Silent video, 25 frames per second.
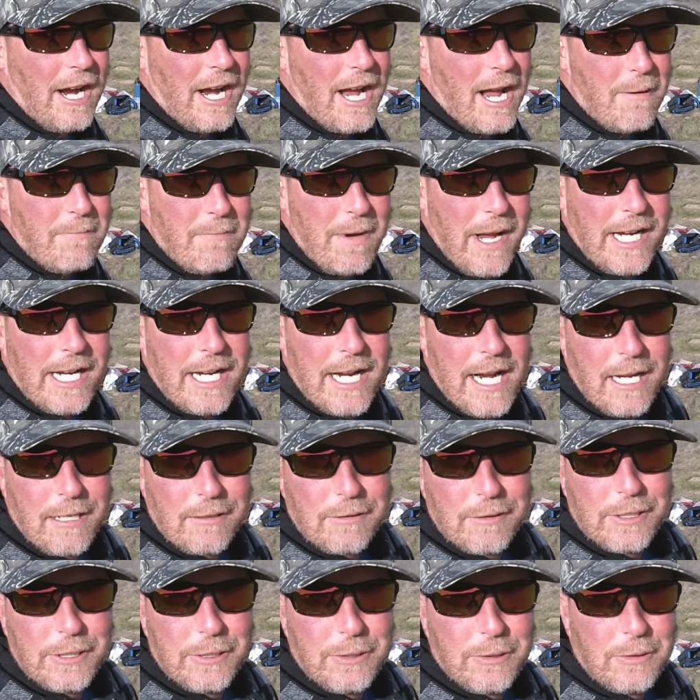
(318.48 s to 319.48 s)
All right, I made it
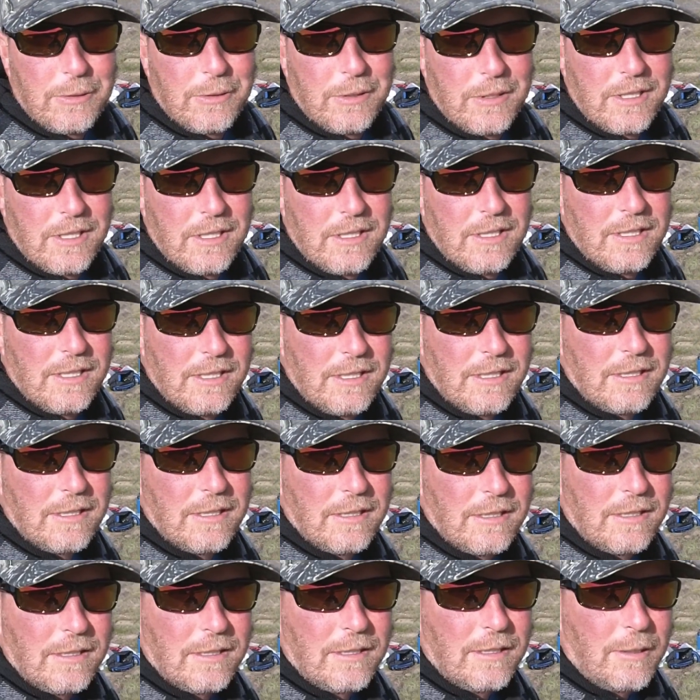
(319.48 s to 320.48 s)
out to
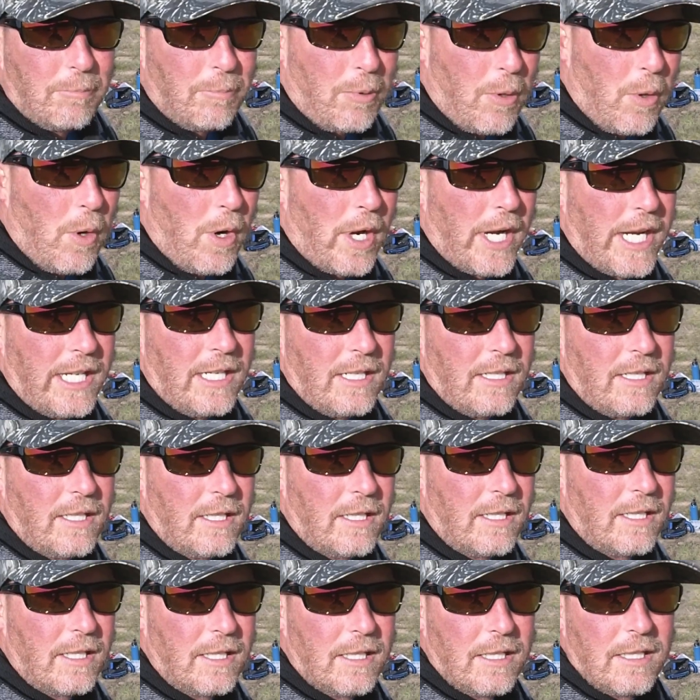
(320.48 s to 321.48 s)
the point.
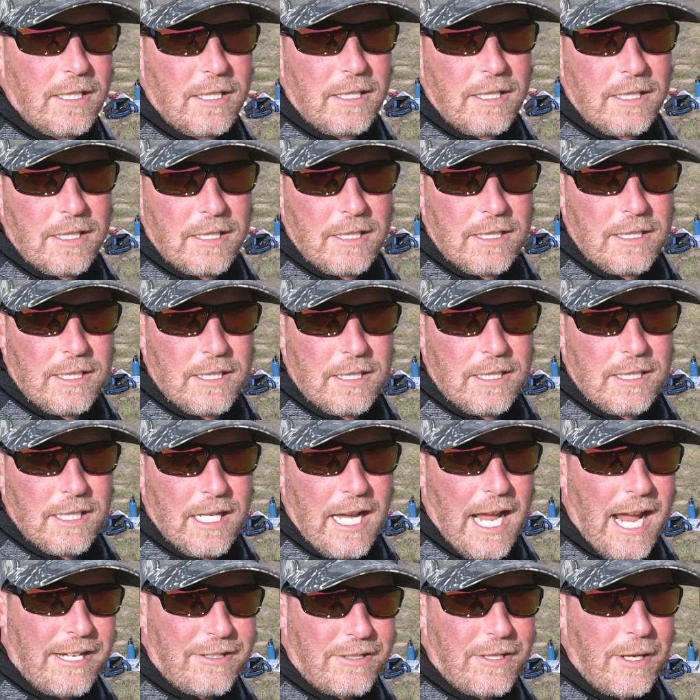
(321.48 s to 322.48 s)

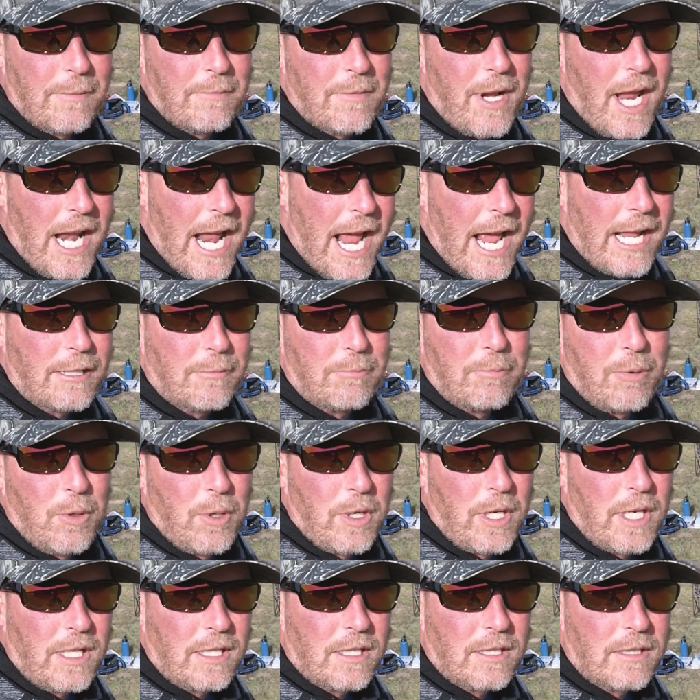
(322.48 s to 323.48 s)
Actually, I'm not at the
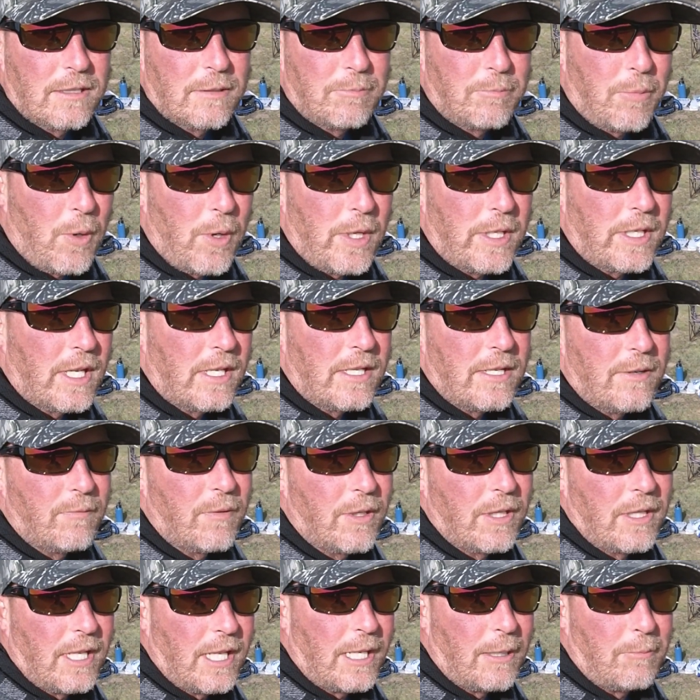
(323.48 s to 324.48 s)
point because the point doesn't
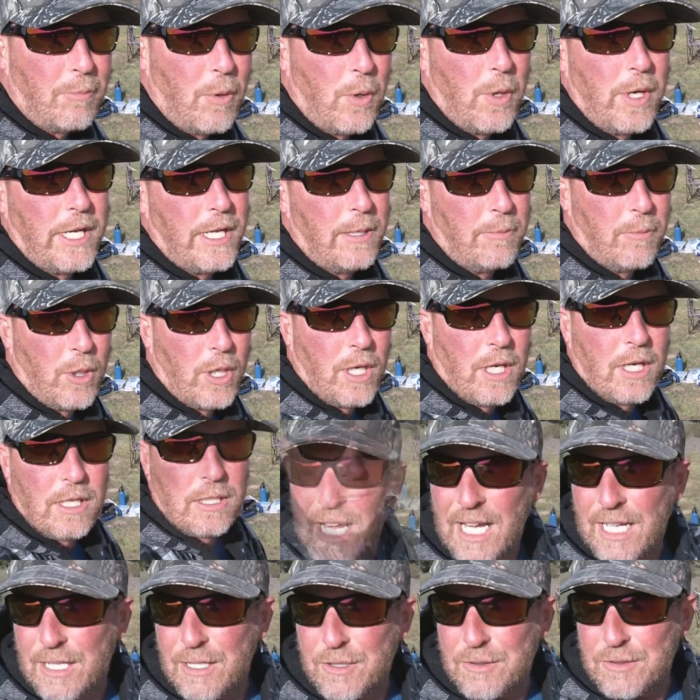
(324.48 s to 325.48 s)
even look like a point anymore.
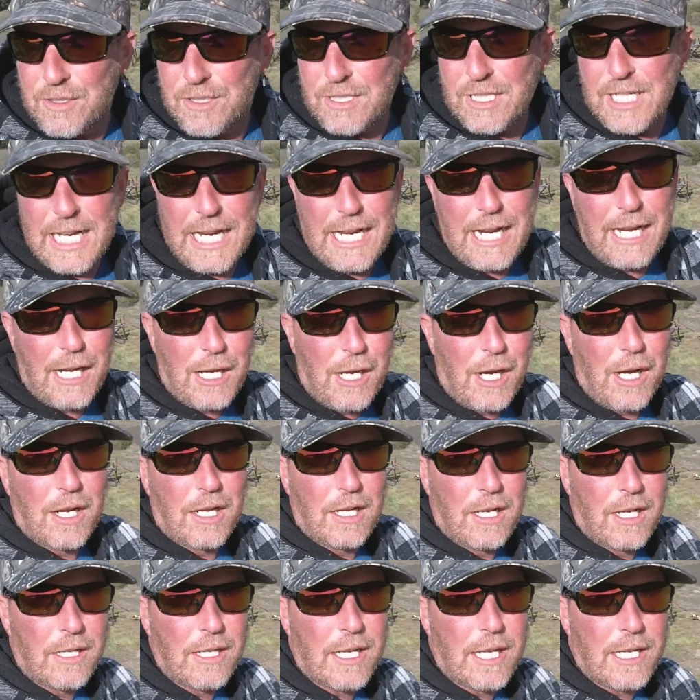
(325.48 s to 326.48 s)
There's
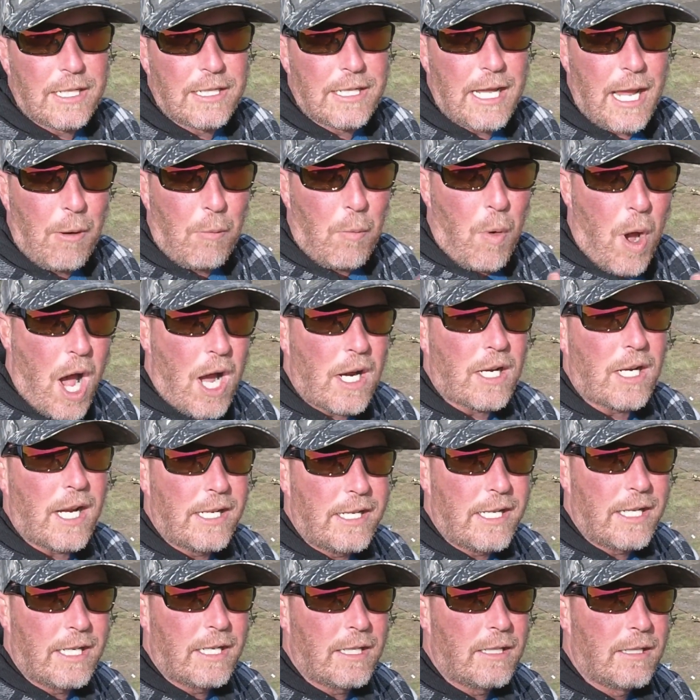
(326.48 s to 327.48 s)
all that walk
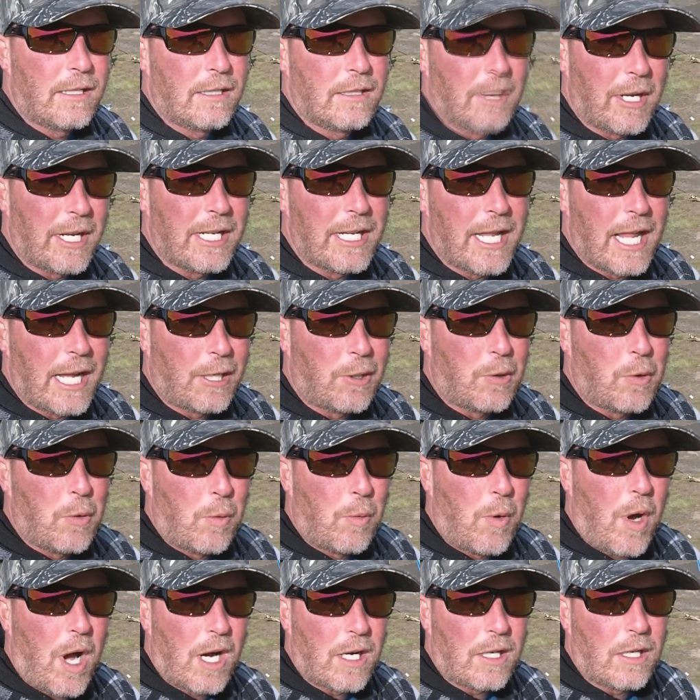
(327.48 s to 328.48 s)
I did, when I did that
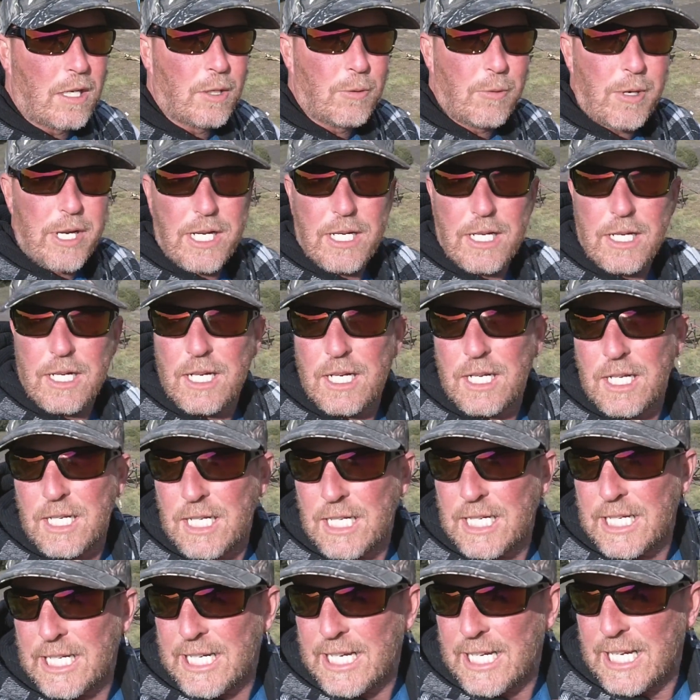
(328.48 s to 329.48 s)
cool walk all the way here,
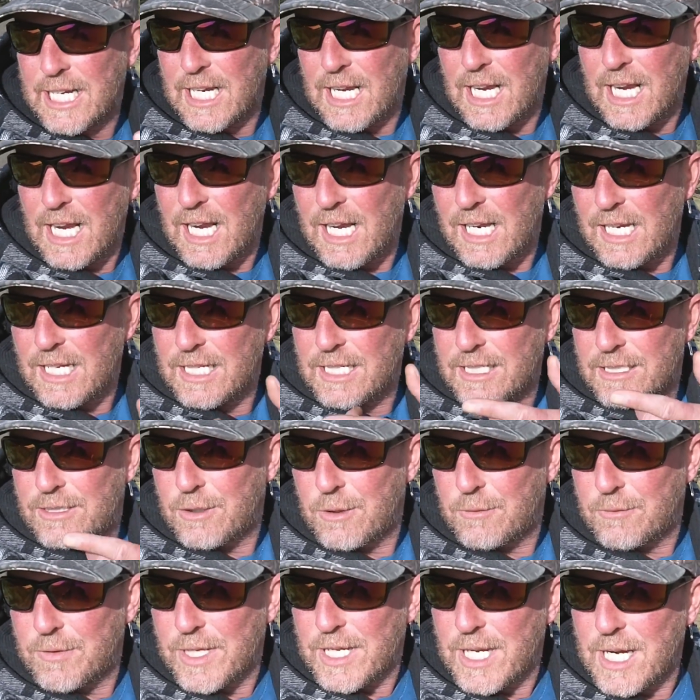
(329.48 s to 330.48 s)

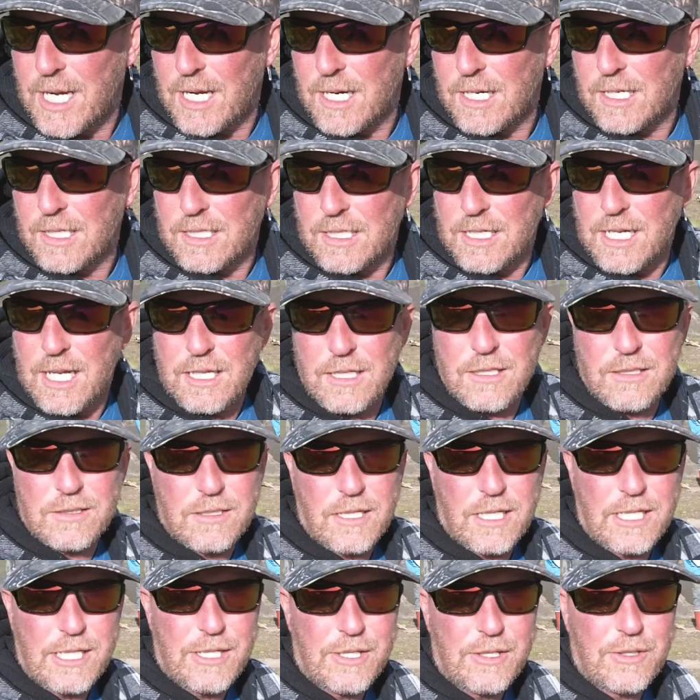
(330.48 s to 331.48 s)
it's over there, and now
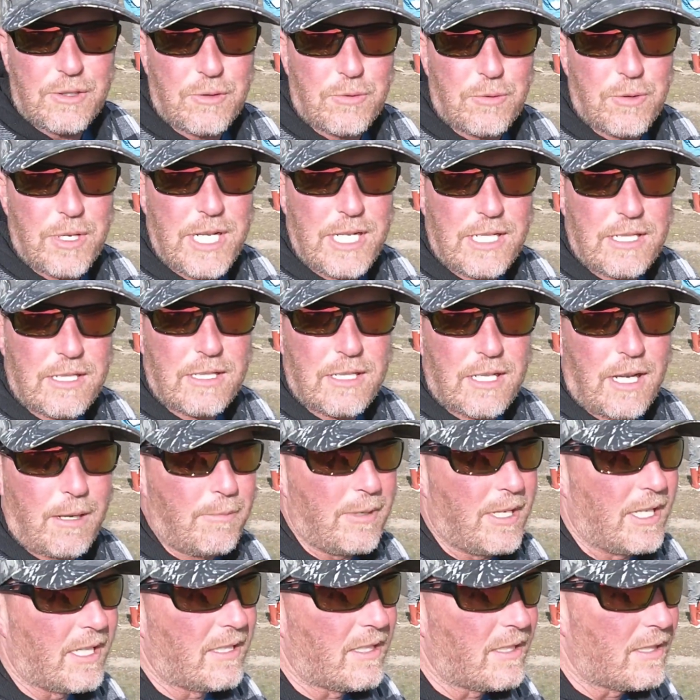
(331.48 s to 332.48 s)
there's like trees. I
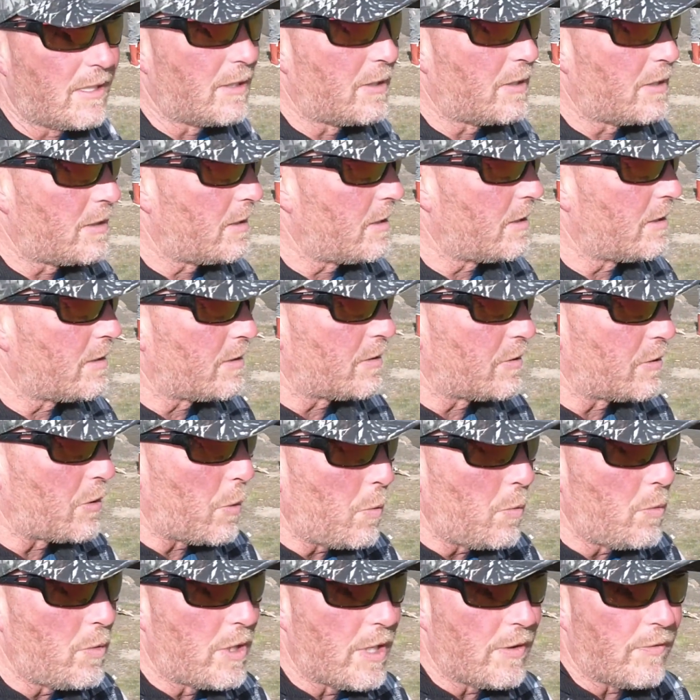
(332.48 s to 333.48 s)
mean, it's just
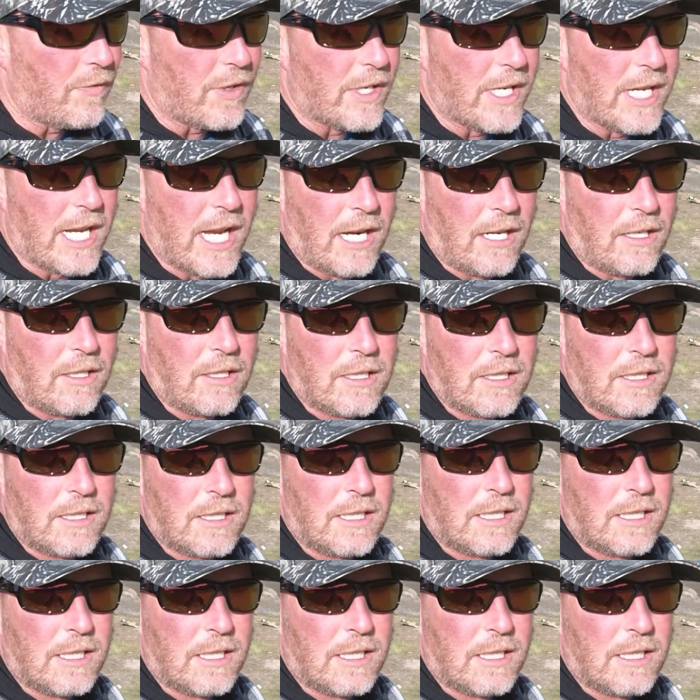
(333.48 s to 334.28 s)
so different now.